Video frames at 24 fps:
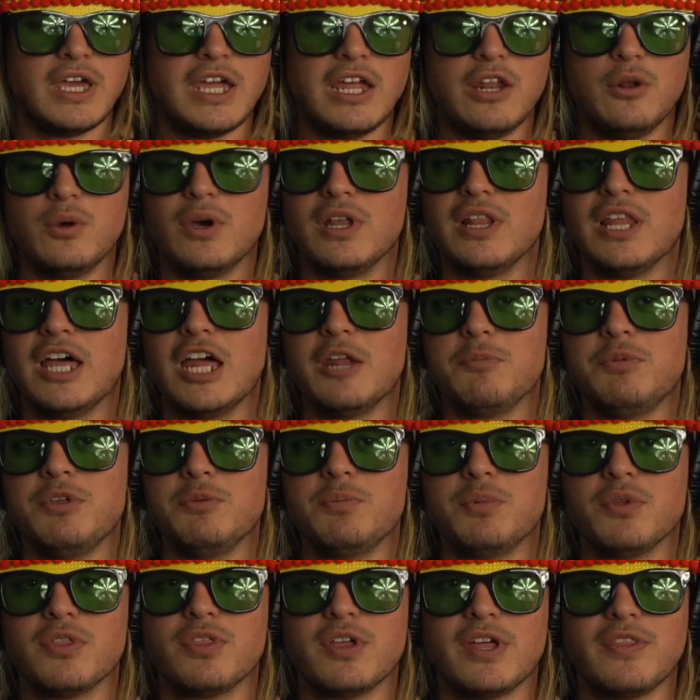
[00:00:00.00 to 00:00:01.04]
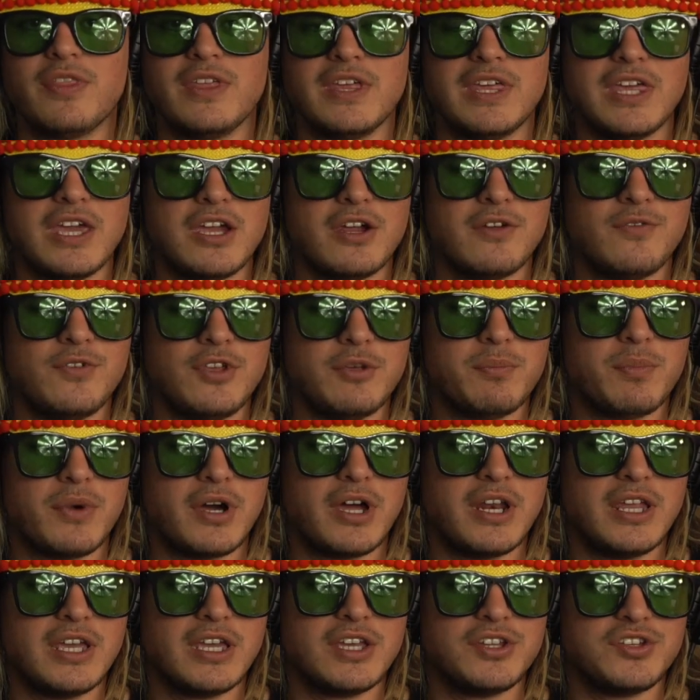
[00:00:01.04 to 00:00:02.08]
And I know a lot of people thought that Gary Vee
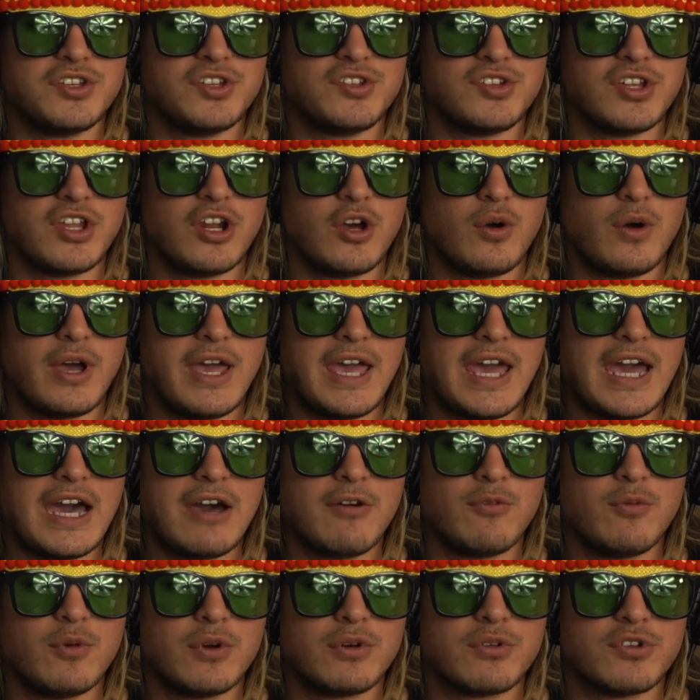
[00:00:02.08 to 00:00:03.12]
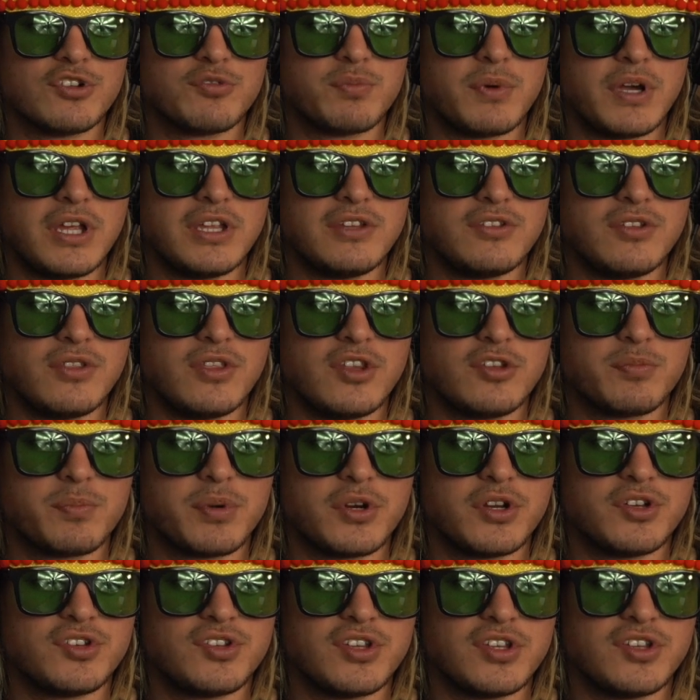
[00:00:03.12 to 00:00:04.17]
bought in because he said, oh, I have one, responding to this
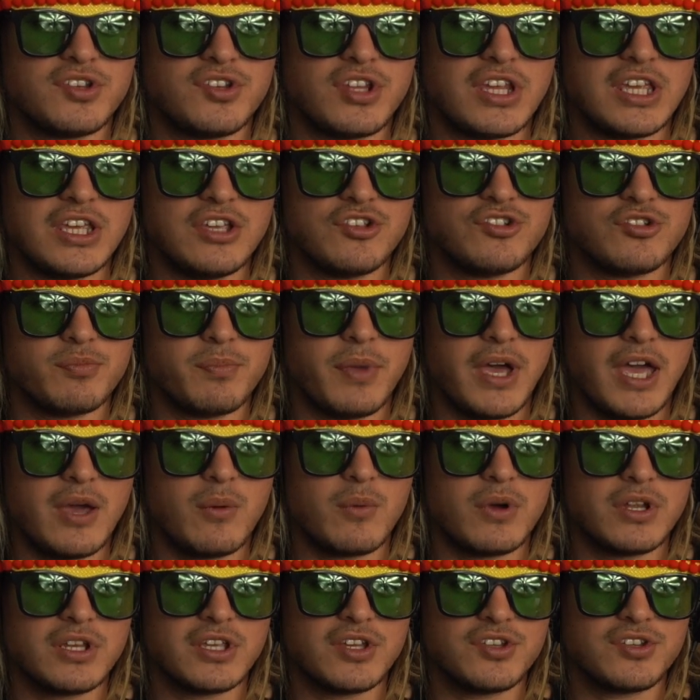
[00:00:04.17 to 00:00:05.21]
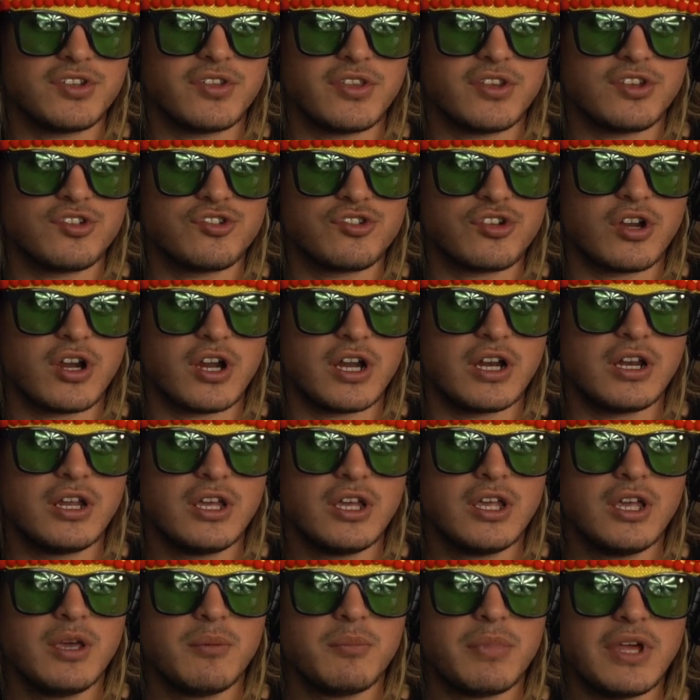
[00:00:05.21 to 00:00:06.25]
person saying he should buy one because of this chart.
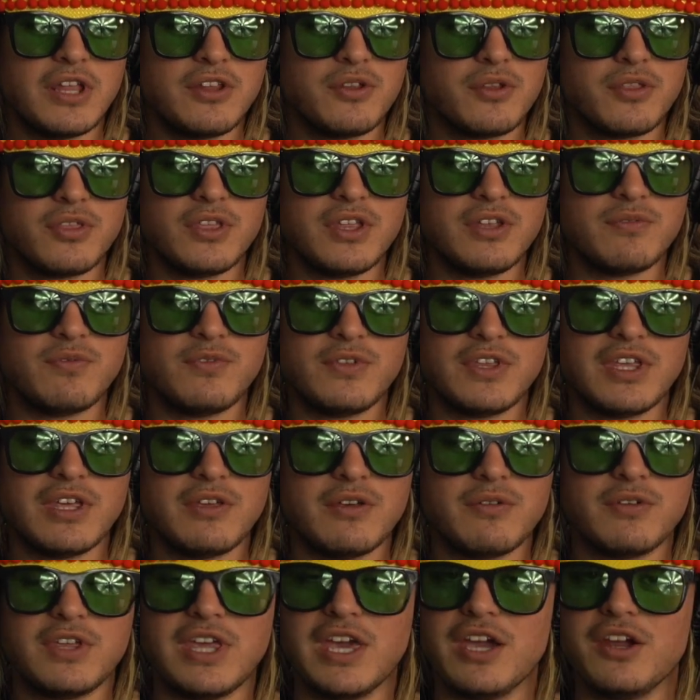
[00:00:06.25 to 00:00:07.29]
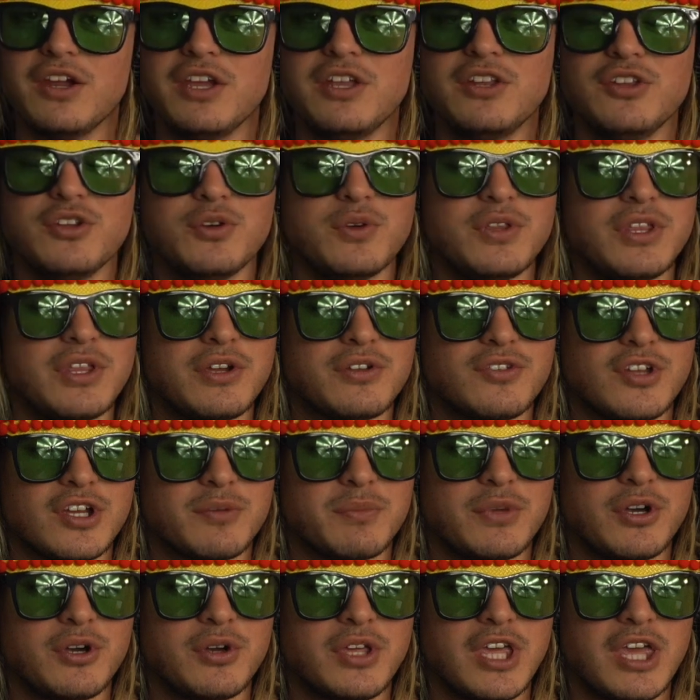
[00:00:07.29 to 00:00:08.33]
But I don't think Gary knew they were talking
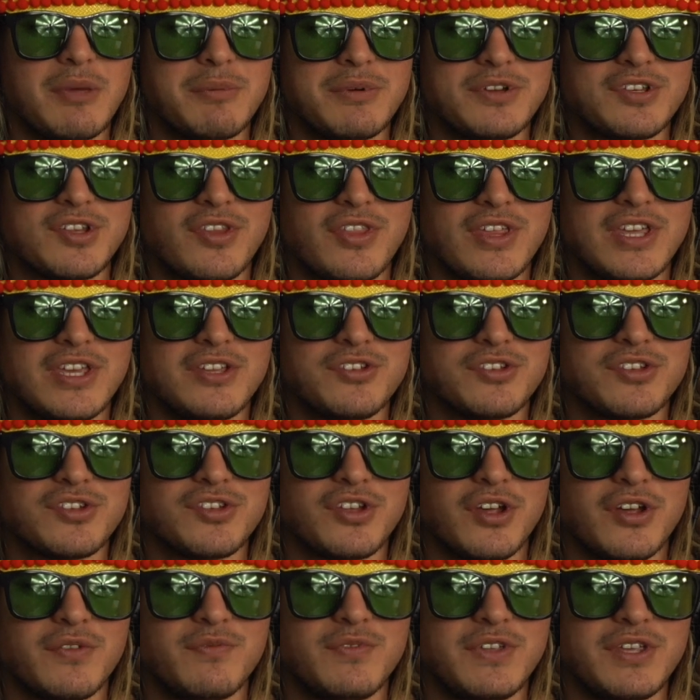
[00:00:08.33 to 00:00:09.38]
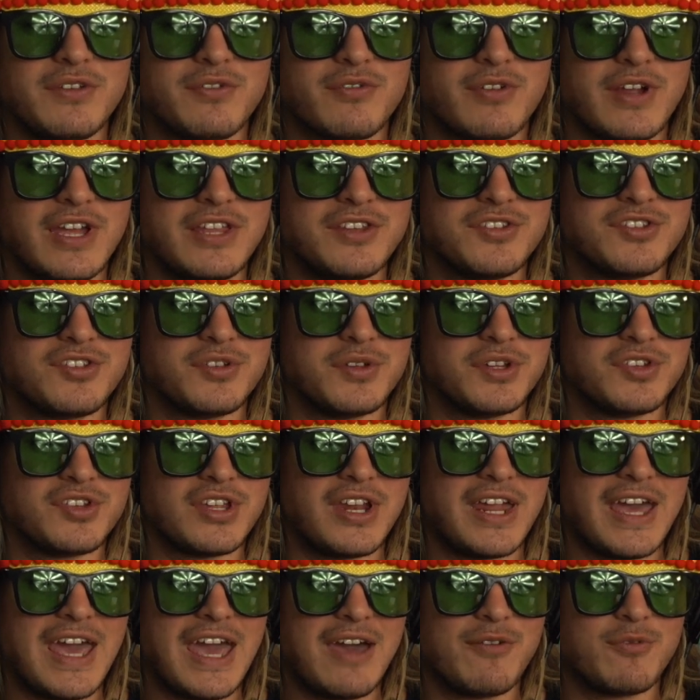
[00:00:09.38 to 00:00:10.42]
about OK Bears. I think he just saw Vee friends. So he said,
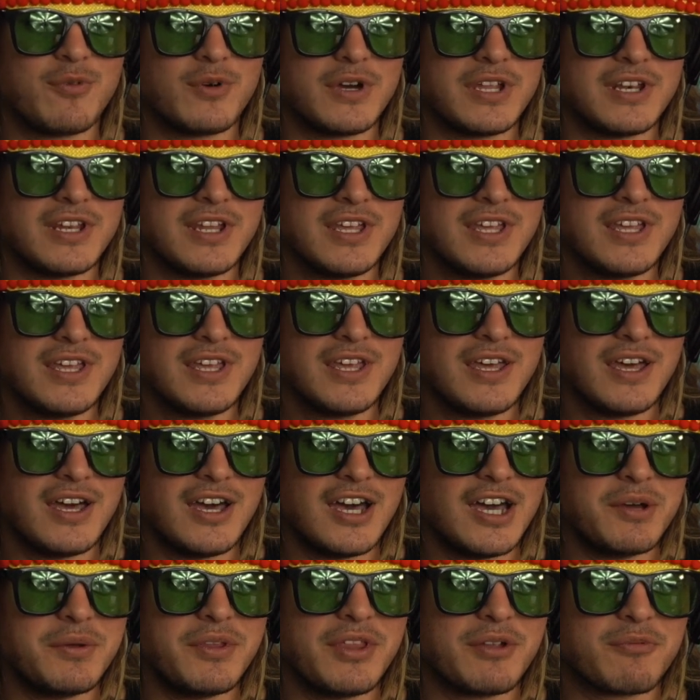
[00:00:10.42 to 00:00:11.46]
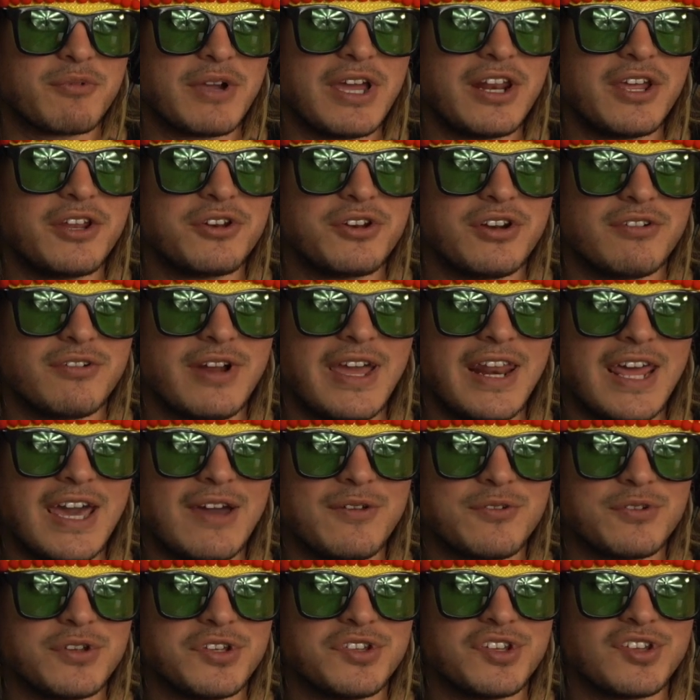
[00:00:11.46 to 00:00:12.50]
I have one. And then right
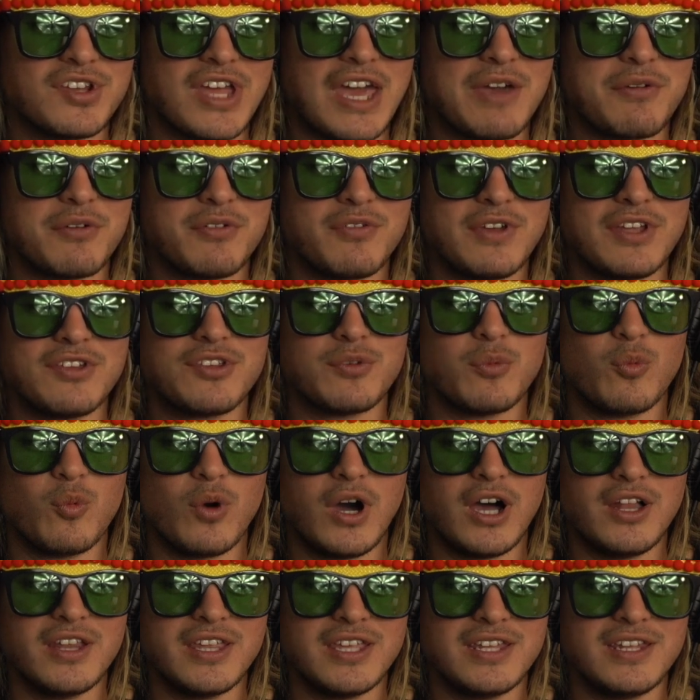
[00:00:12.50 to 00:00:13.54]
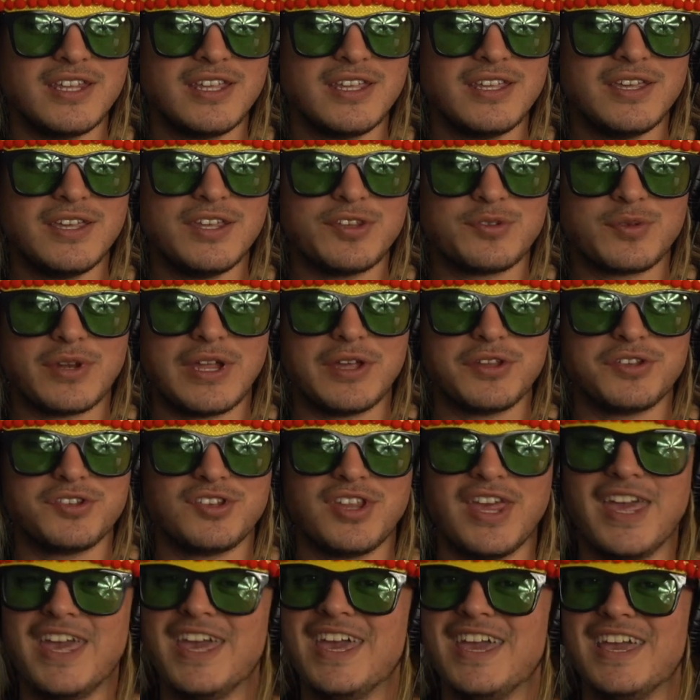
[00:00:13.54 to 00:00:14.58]
after, he says, I have a phantom wallet, is what I was
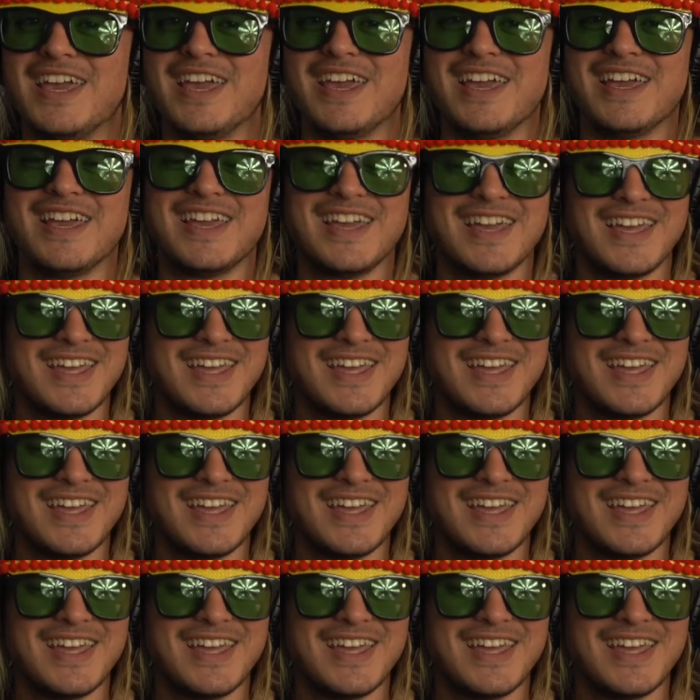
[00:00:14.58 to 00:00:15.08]
saying.